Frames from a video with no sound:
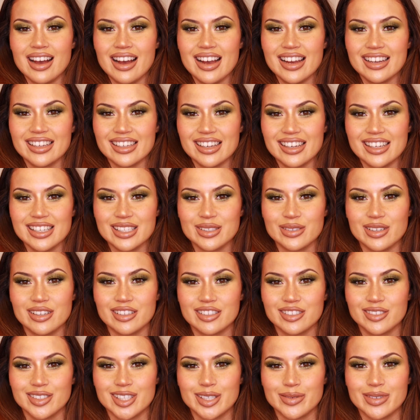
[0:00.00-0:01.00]
Hi guys,
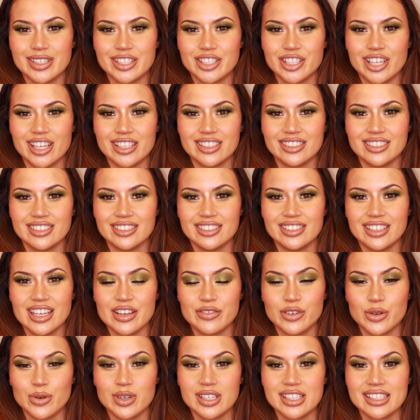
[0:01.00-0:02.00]
welcome to my channel.
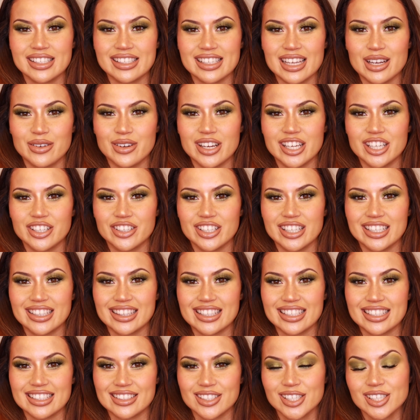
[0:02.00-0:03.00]
If you want to see how I create
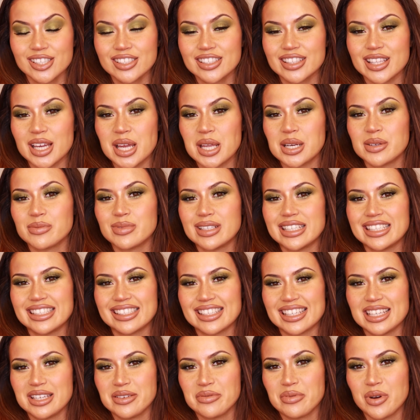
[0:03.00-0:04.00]
this look, then
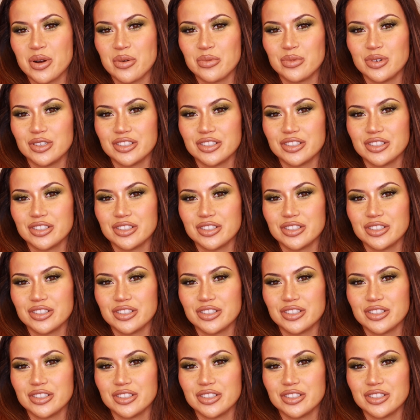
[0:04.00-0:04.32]
please keep on